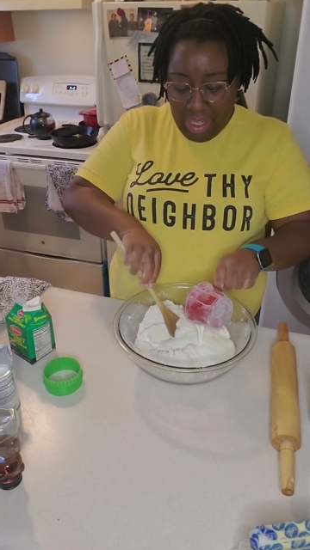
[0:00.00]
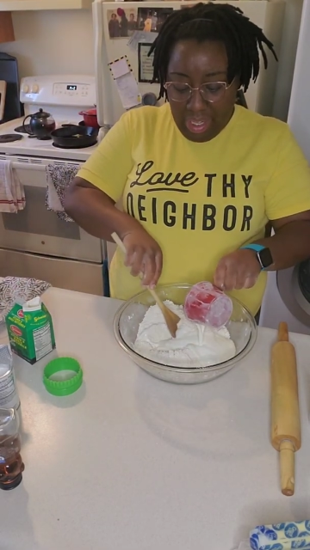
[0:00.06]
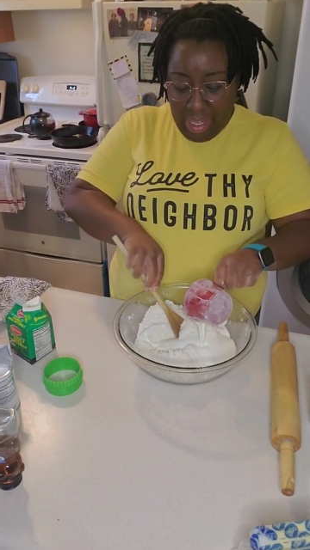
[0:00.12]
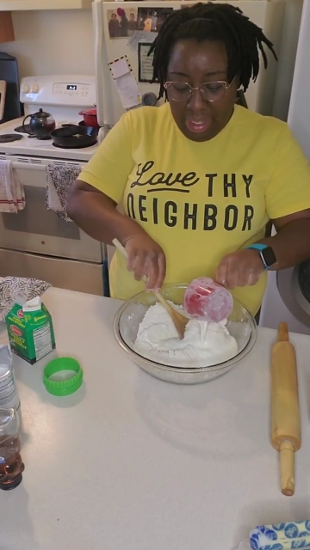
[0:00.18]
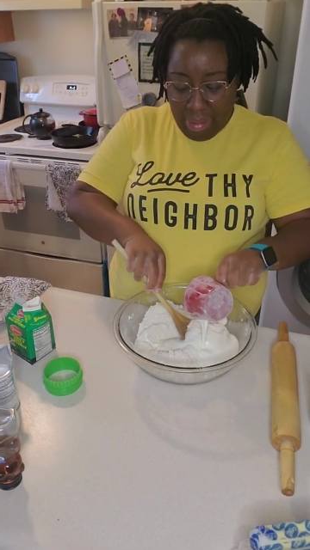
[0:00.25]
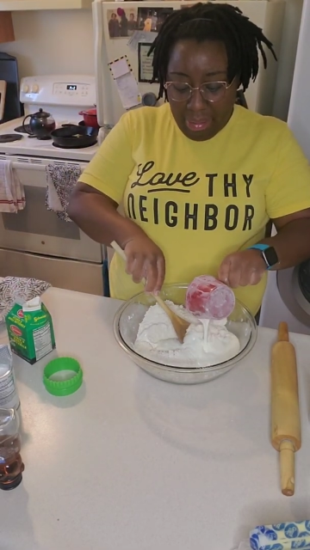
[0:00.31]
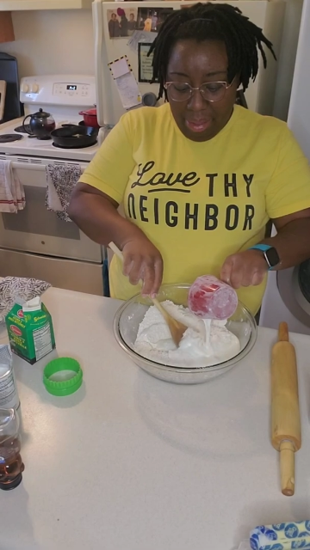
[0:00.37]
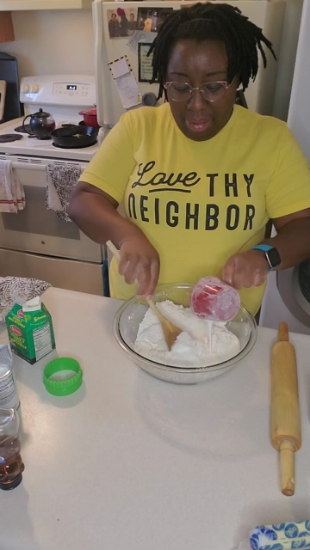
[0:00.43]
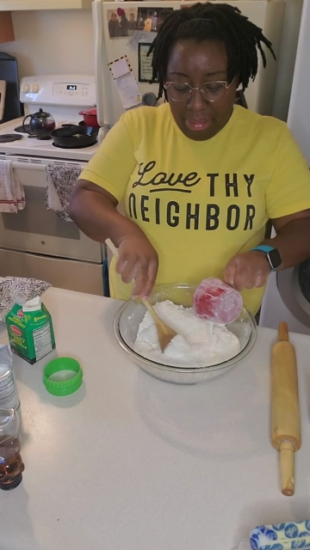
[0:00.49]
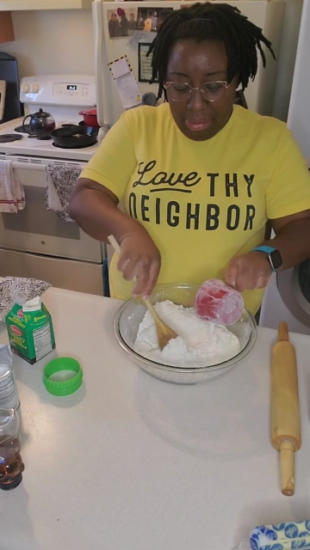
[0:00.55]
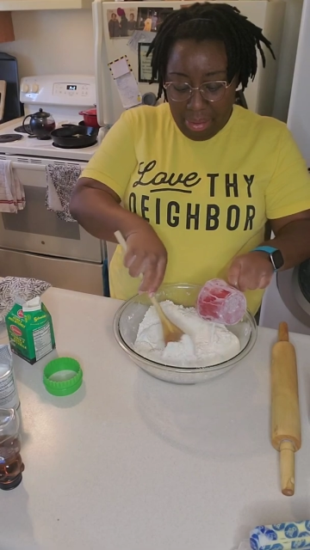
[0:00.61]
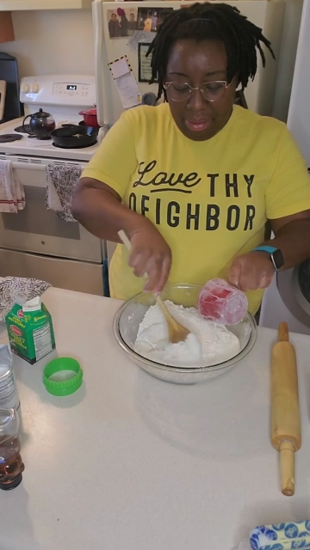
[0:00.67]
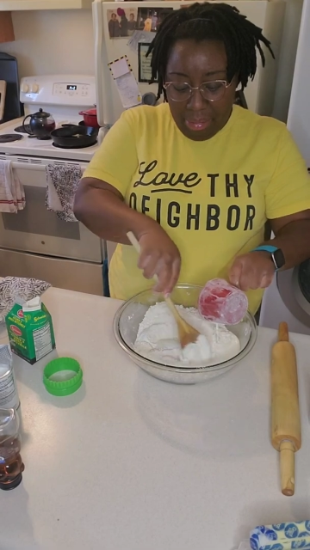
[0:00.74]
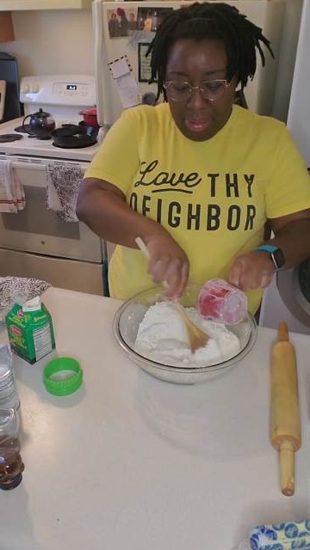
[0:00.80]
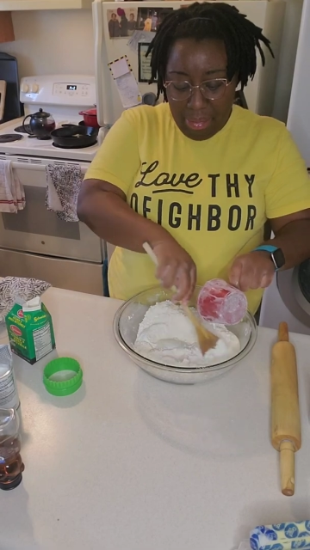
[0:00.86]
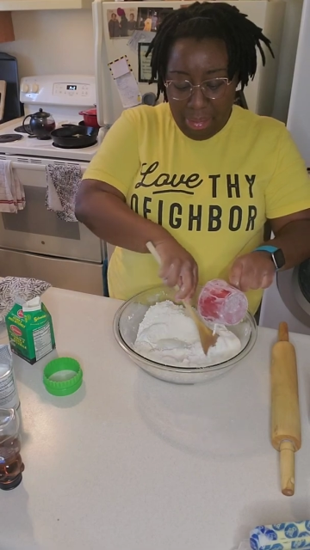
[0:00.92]
add the buttermilk.
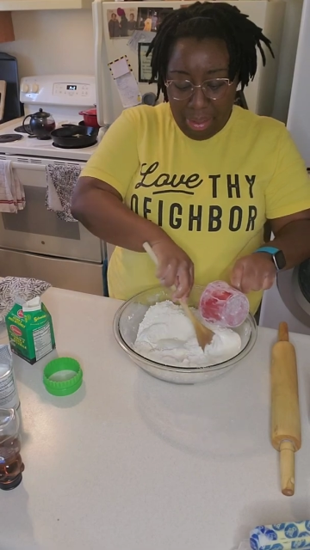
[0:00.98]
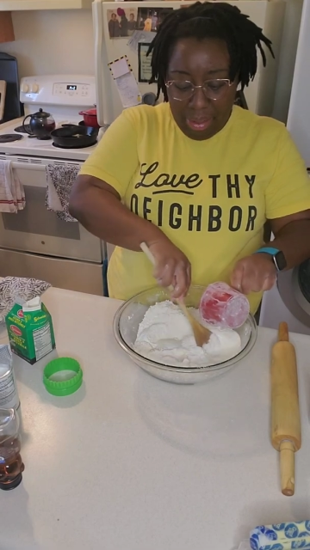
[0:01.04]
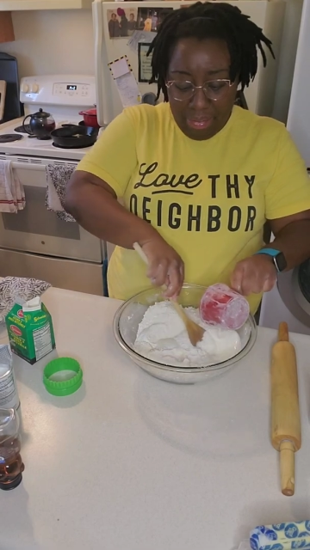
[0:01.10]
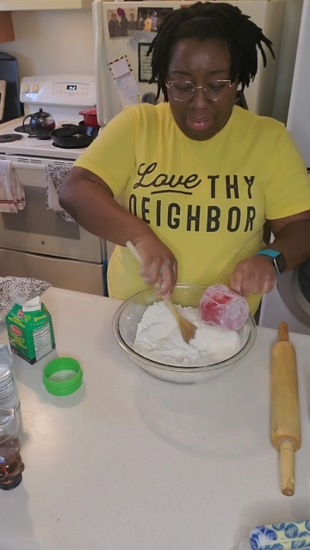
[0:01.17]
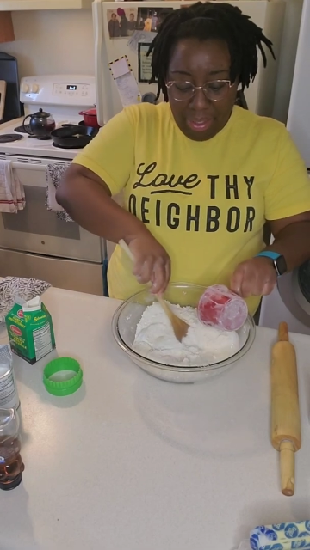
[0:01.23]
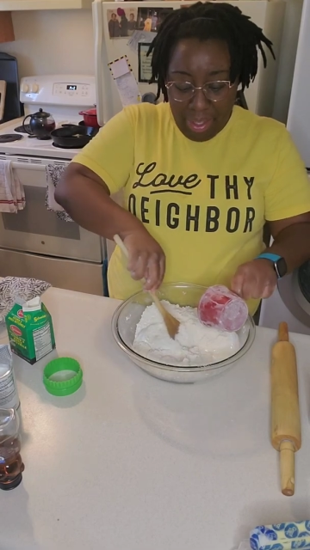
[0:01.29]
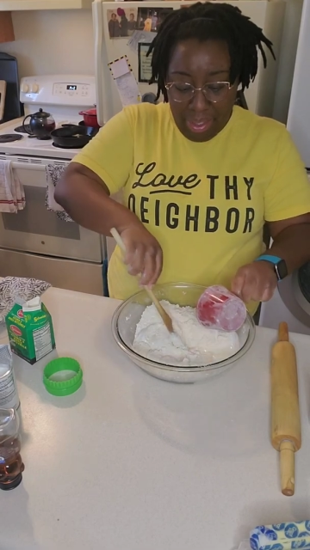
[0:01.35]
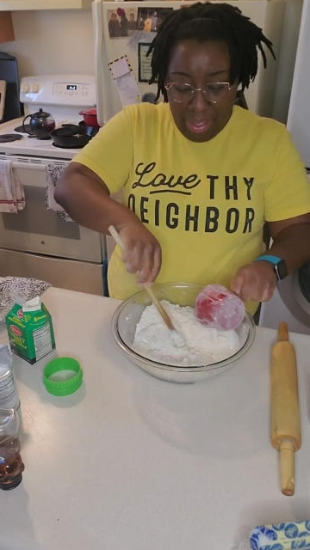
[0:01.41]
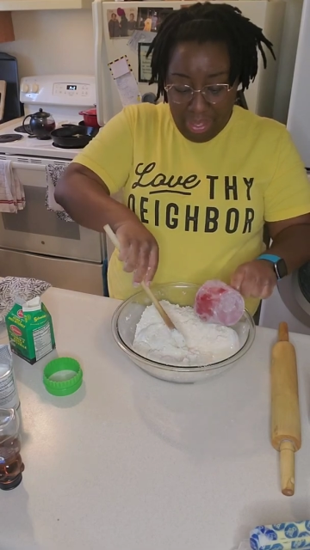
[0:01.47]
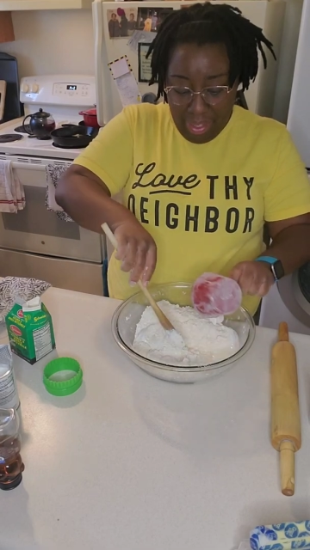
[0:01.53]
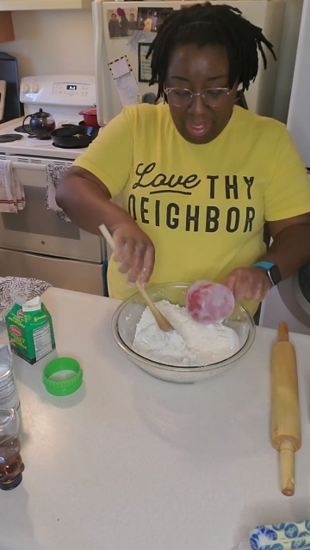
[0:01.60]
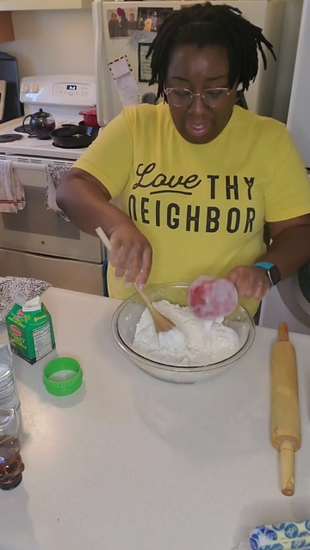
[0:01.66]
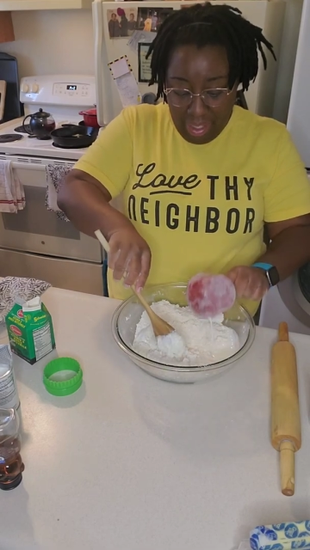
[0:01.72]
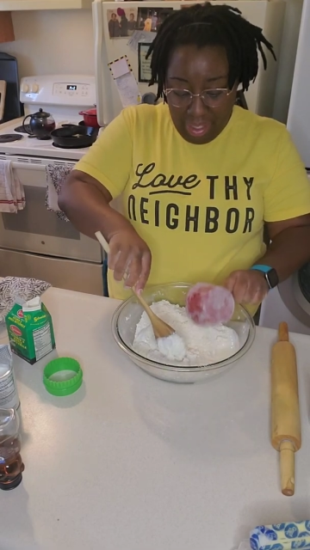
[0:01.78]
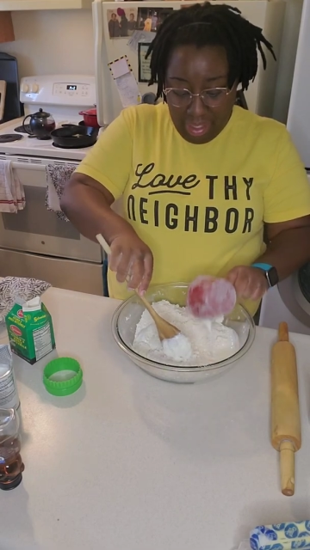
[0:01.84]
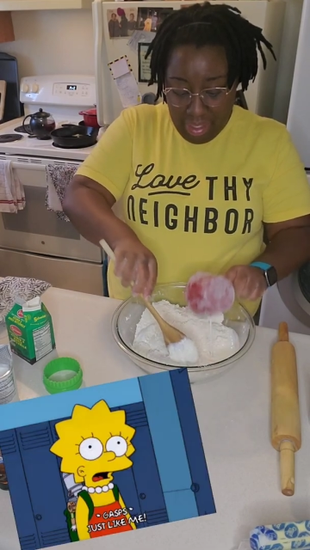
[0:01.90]
Buttermilk's very
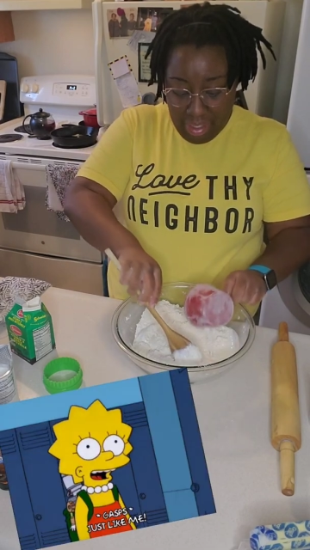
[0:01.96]
thick.